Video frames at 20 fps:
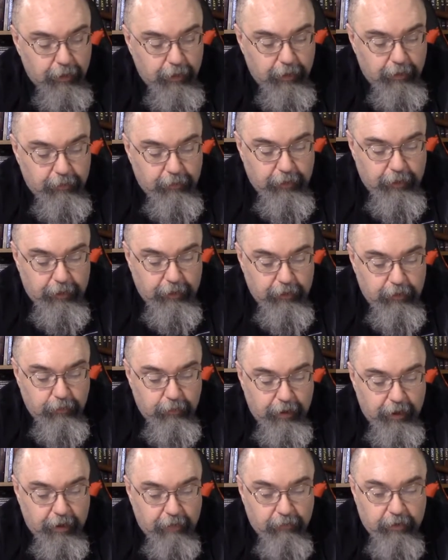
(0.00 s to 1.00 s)
then you
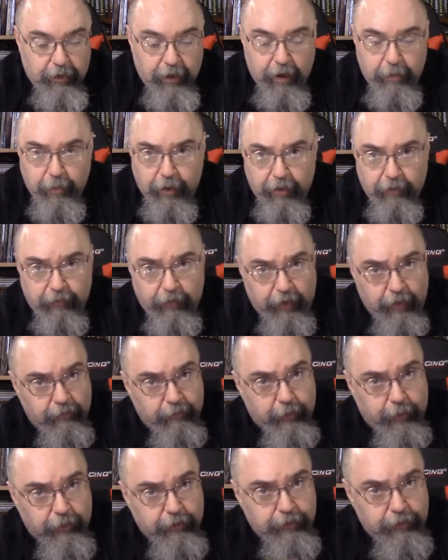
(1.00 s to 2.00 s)
have a die modifier
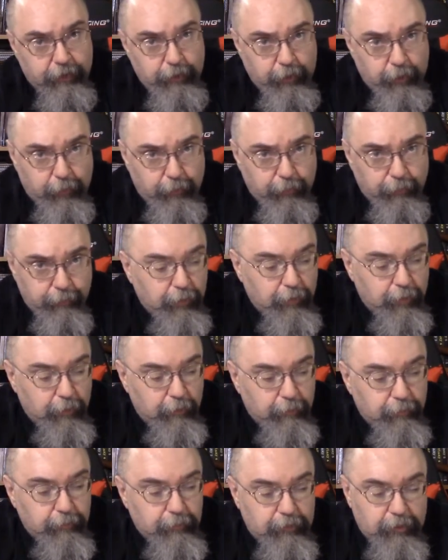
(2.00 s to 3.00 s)
of +2.
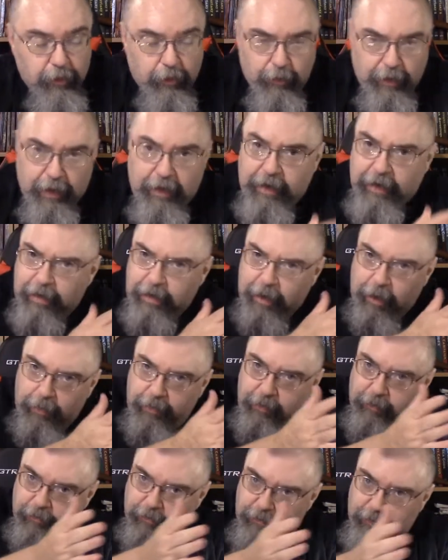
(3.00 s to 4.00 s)
So, and then
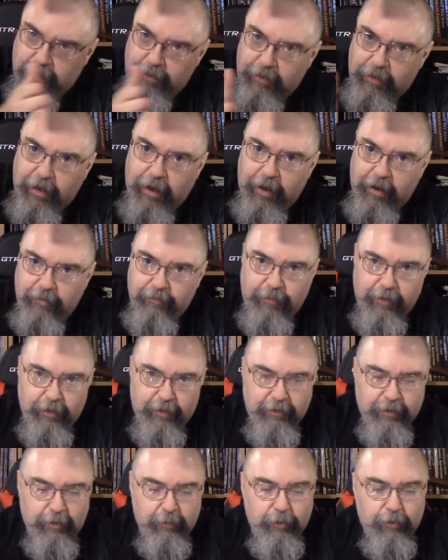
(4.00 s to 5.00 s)
there's a lot of
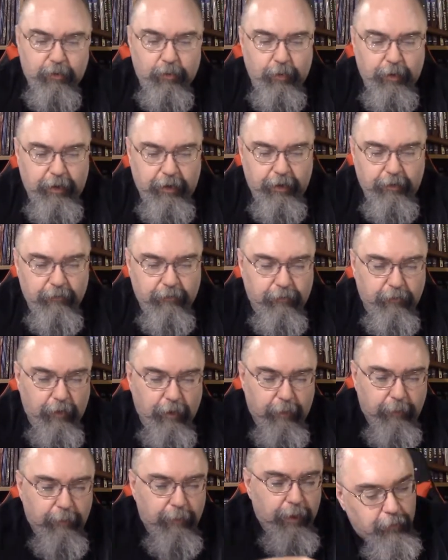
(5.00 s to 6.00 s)
things in between
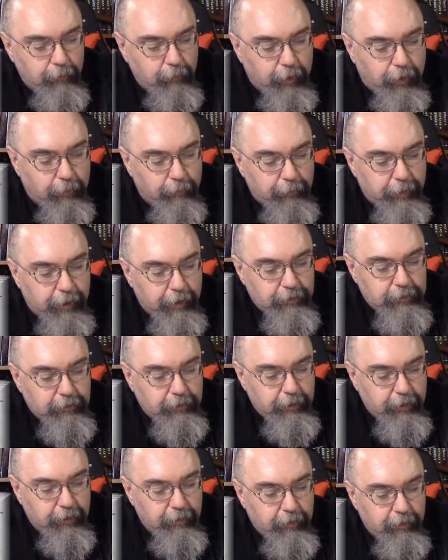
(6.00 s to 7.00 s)
from, well,
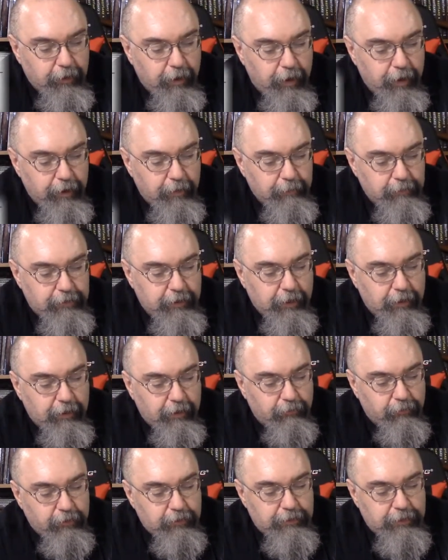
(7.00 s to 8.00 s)
actually the item's tech
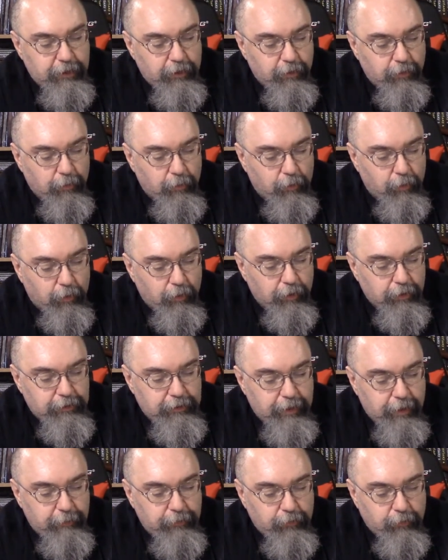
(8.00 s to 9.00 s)
level is 10 or more
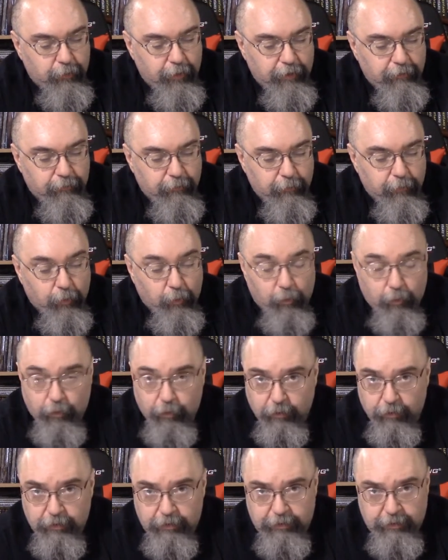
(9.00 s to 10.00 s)
steps away from the
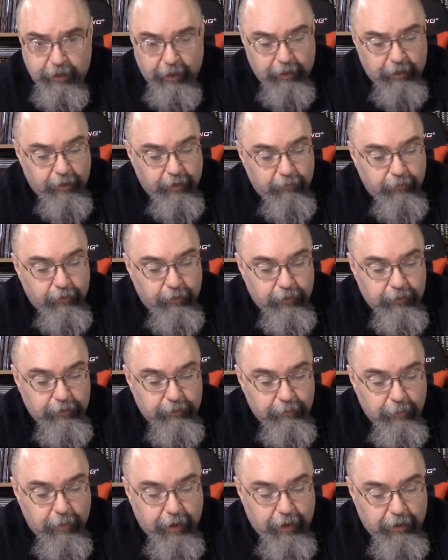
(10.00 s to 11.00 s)
world's tech level is
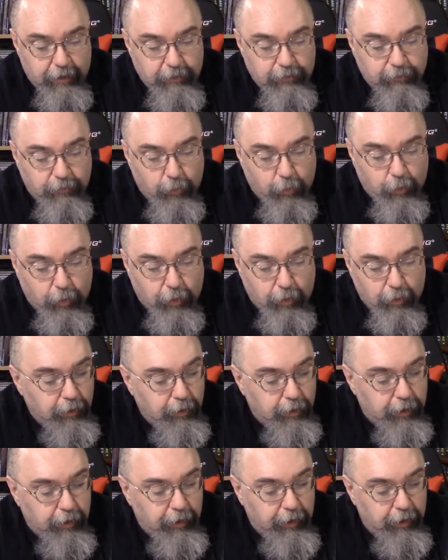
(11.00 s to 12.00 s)
-4.
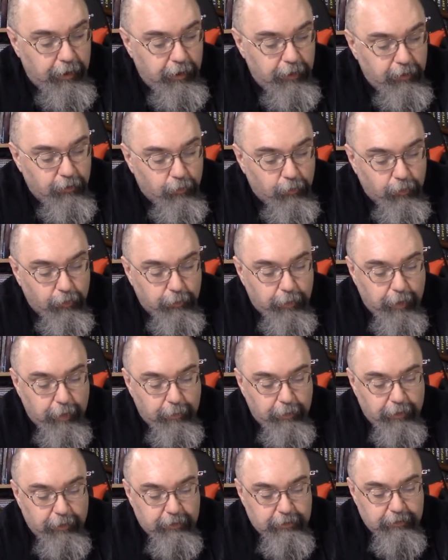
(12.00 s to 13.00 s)
And the world
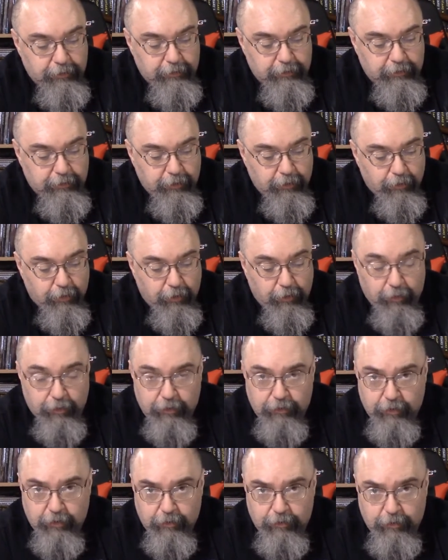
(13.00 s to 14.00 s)
population is 0, it
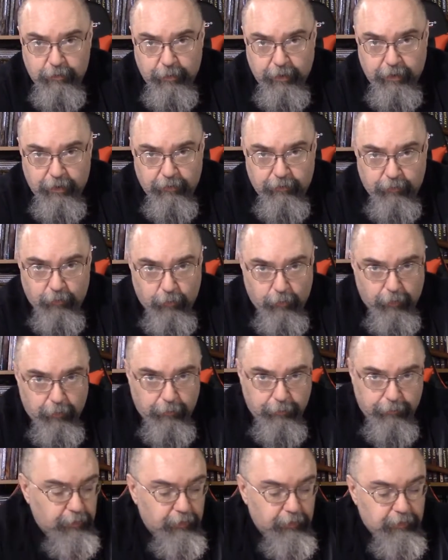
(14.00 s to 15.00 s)
is also -4.
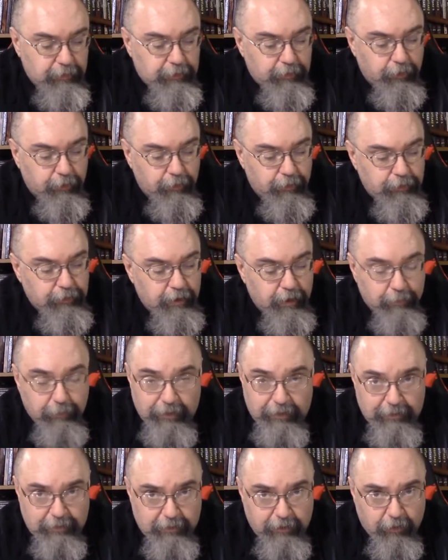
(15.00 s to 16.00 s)
0 does not
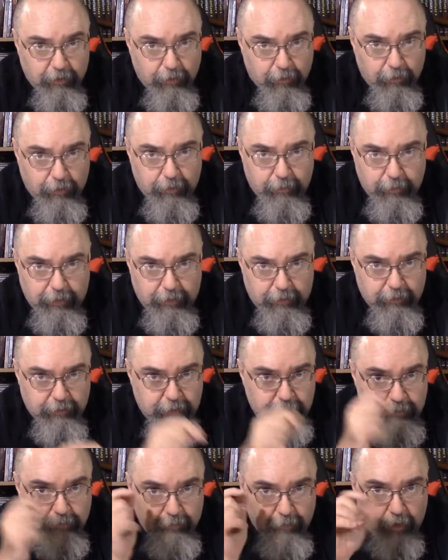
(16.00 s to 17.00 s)
mean 0, it
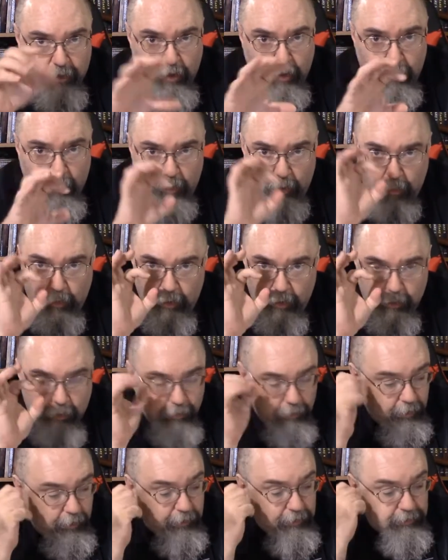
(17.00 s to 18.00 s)
means O,
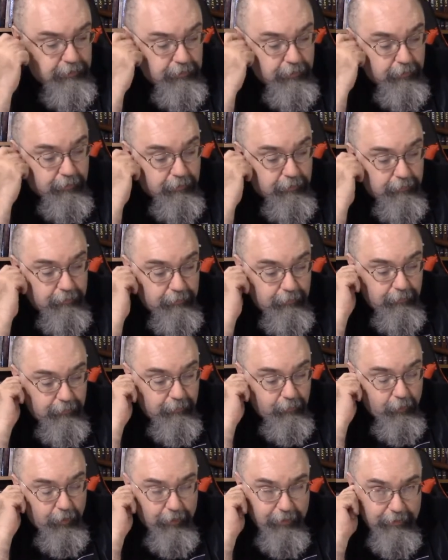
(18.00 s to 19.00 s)
as in,
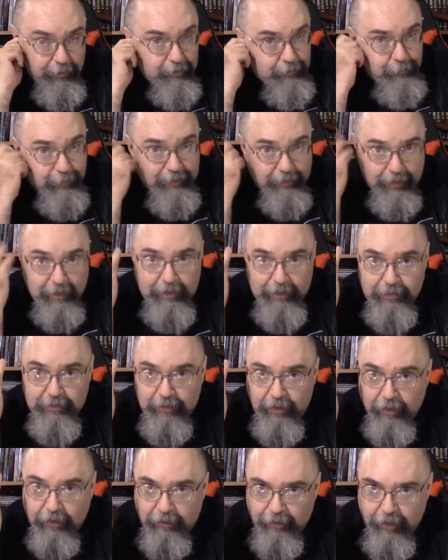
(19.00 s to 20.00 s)
well, it does mean it is
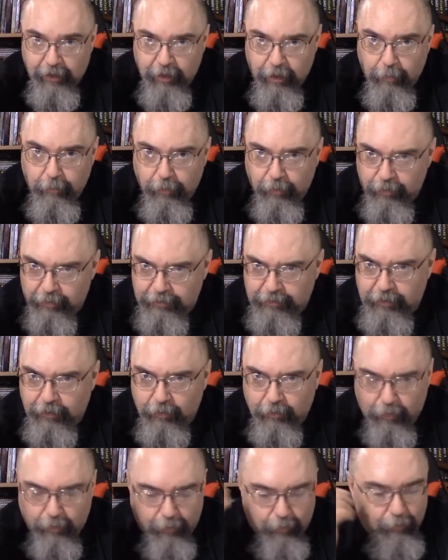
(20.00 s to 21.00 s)
the number
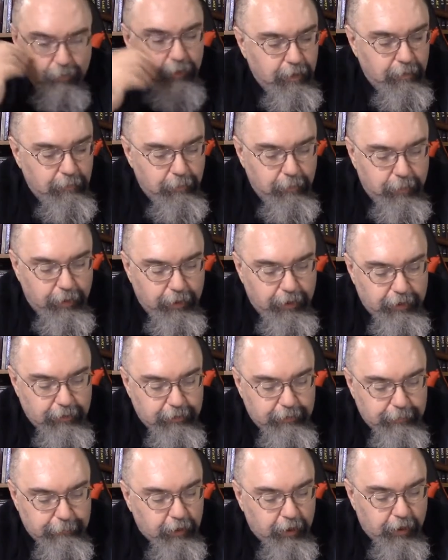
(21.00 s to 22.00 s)
0,
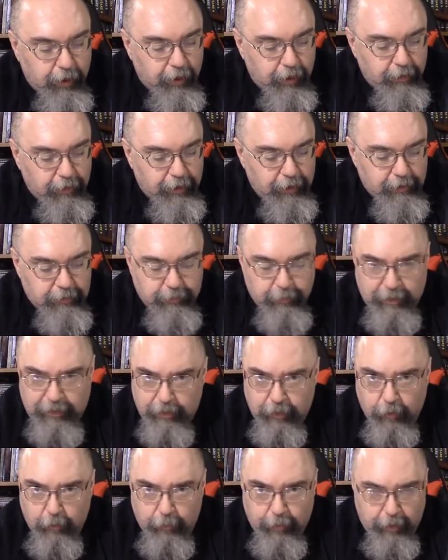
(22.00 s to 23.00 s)
but that doesn't mean
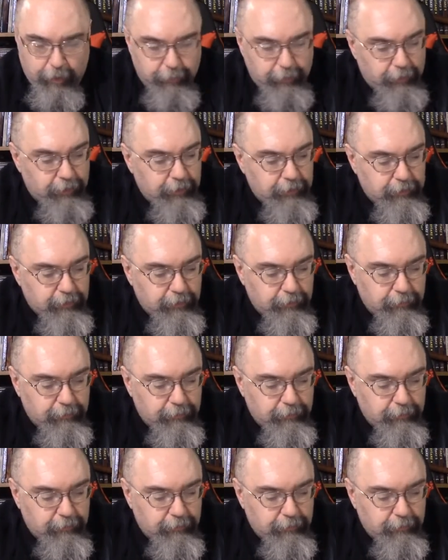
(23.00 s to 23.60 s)
no population,